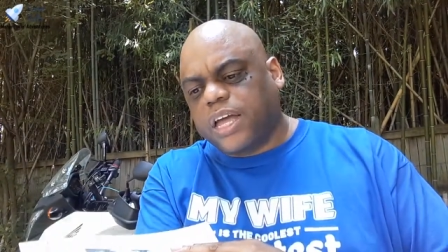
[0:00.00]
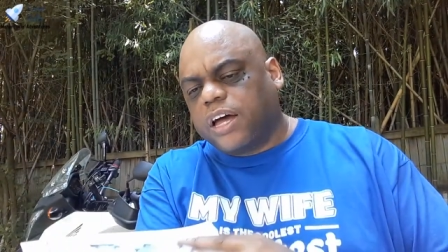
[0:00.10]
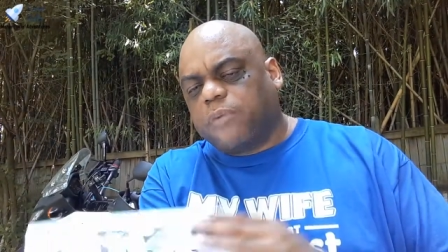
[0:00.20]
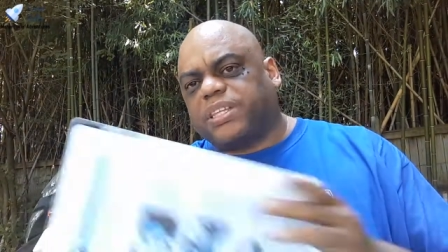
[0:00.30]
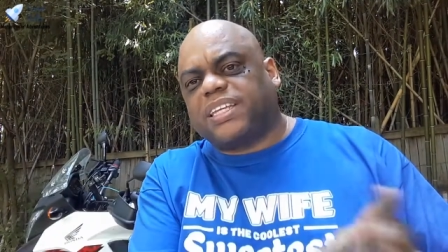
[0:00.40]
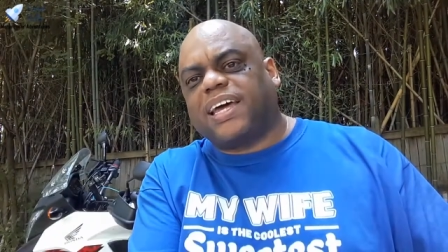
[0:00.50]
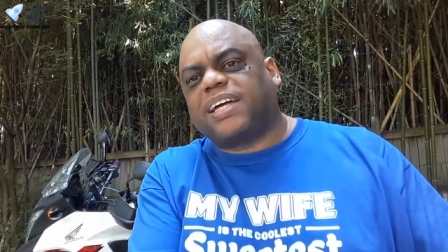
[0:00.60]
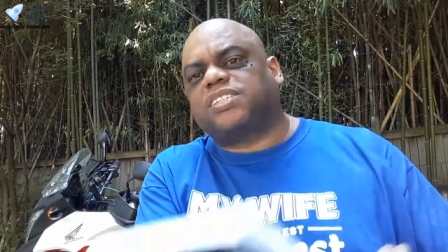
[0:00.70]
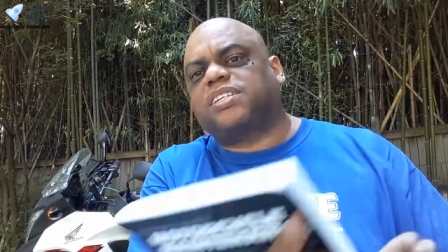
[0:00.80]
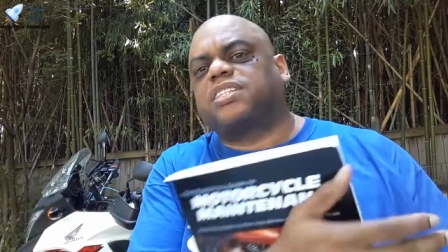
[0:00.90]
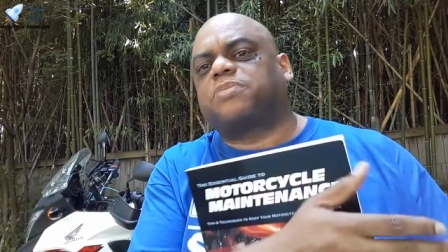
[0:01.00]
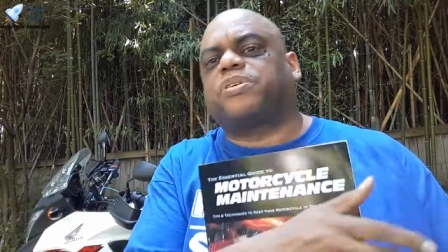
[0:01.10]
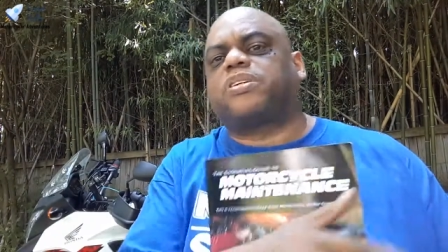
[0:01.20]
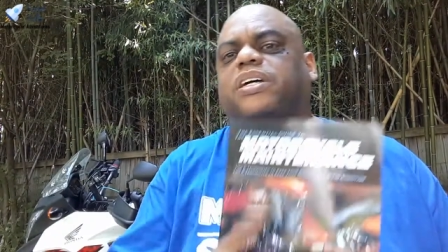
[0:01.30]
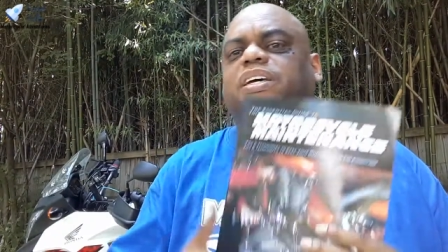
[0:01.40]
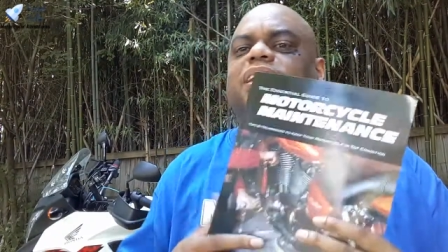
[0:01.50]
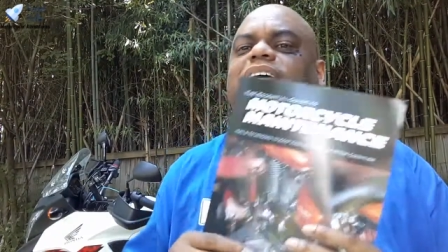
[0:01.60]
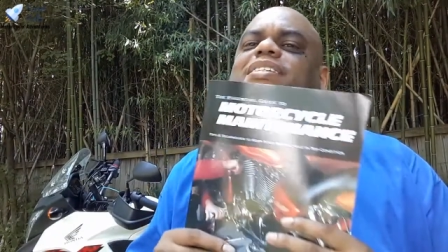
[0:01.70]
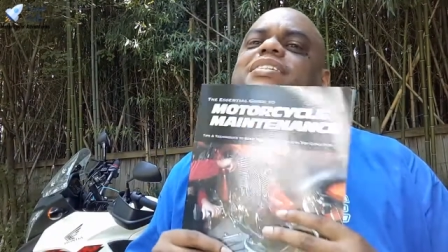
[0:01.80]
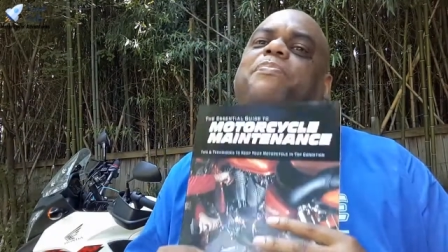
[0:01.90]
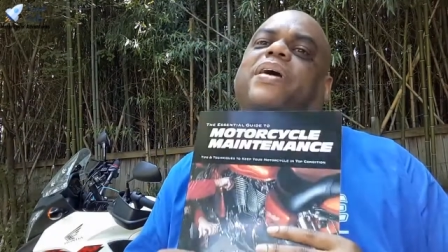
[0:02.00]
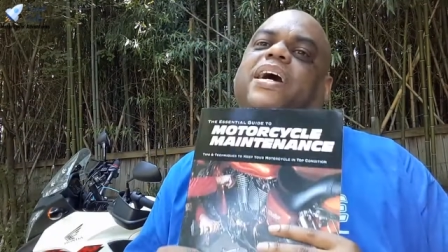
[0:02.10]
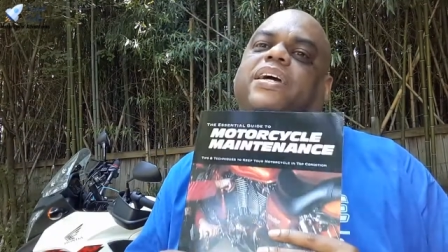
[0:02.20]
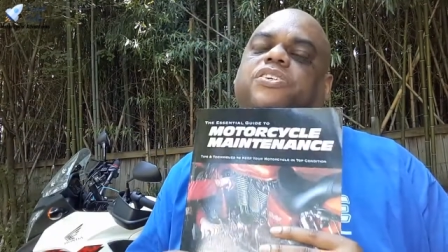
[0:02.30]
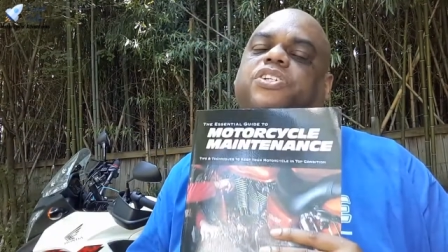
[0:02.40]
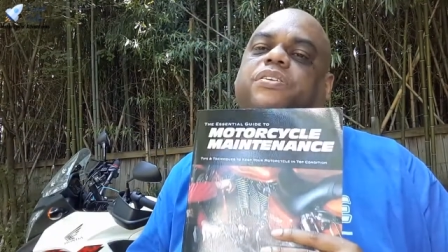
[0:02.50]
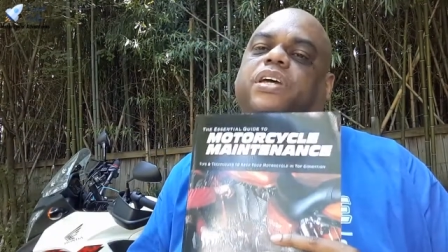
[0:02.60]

But the catch to this book is the packaging